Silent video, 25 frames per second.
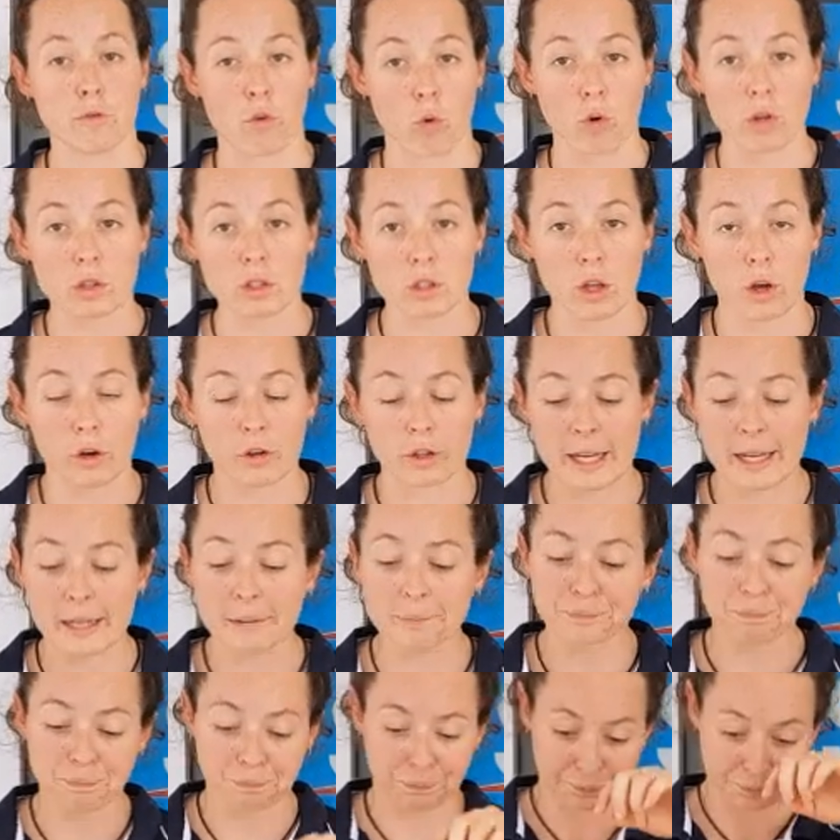force
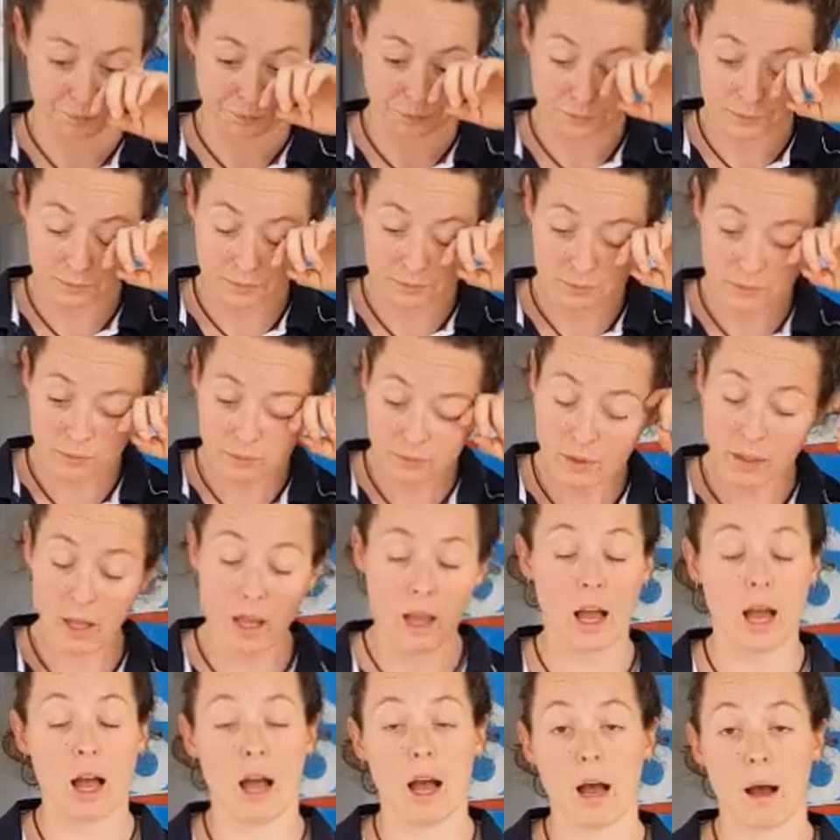loading
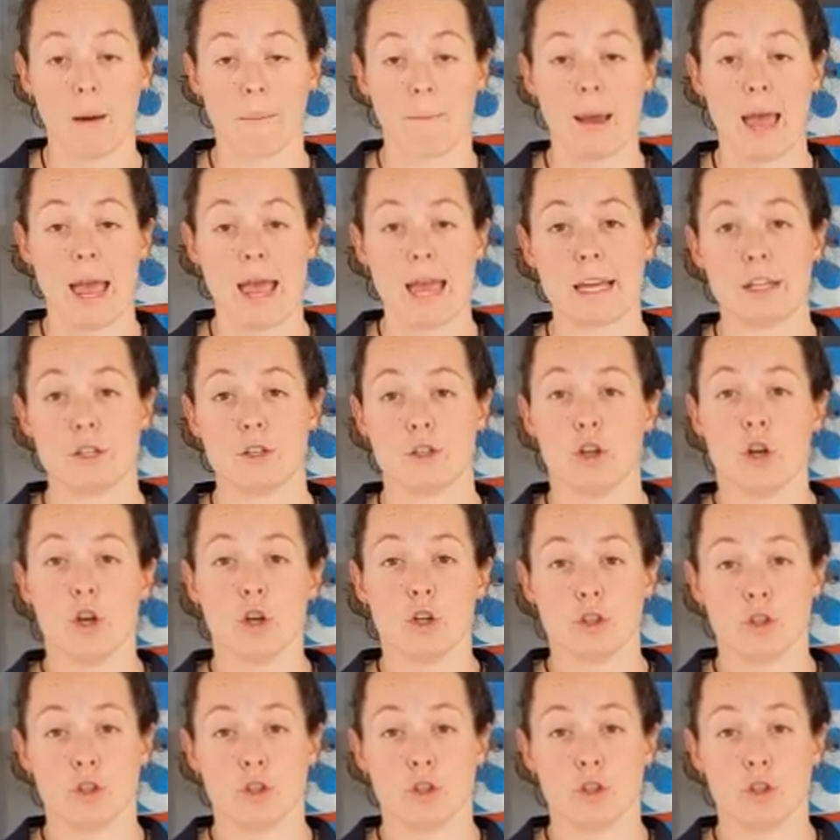and